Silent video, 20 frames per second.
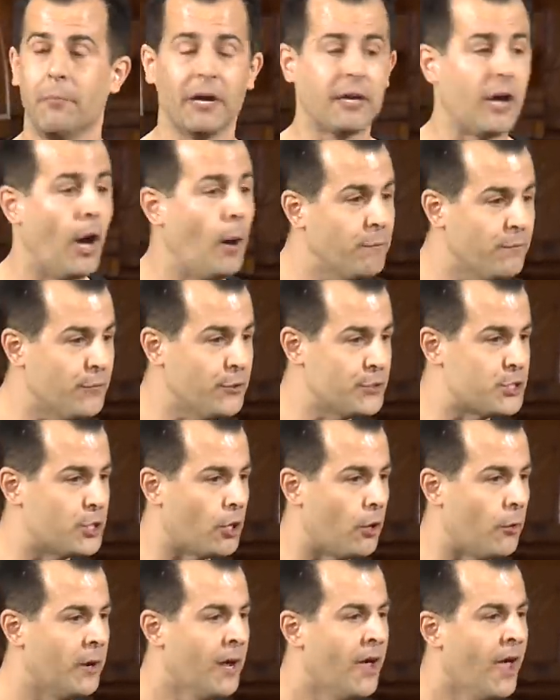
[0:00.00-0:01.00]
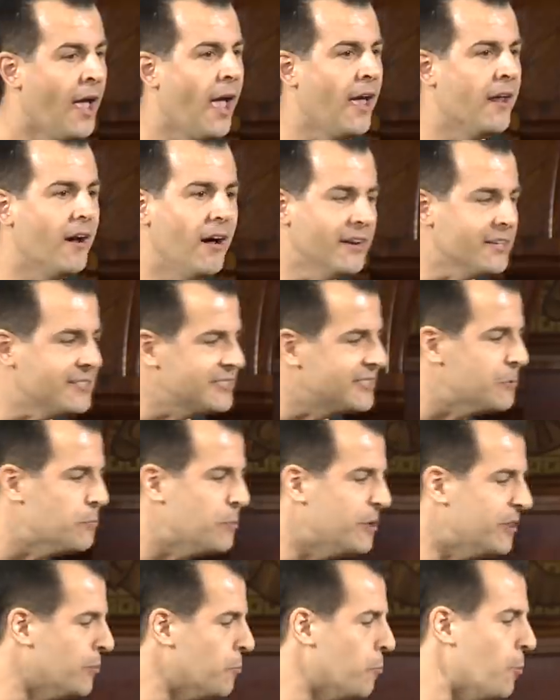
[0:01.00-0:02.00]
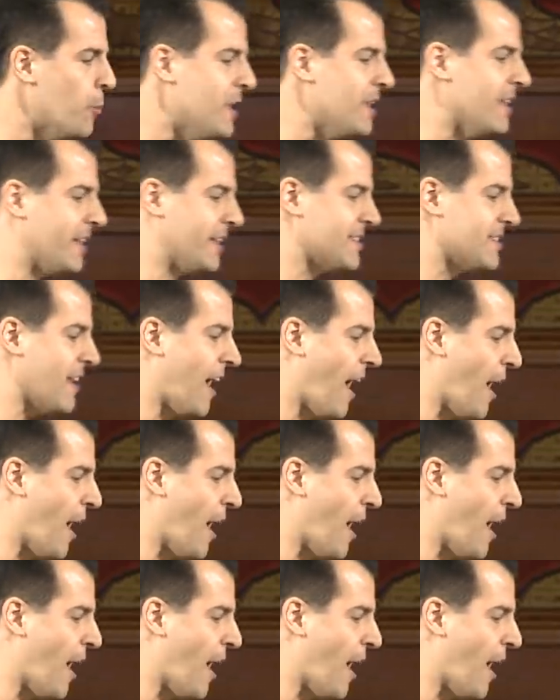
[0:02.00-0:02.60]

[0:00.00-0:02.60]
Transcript: my comfort zone. And honestly, within weeks,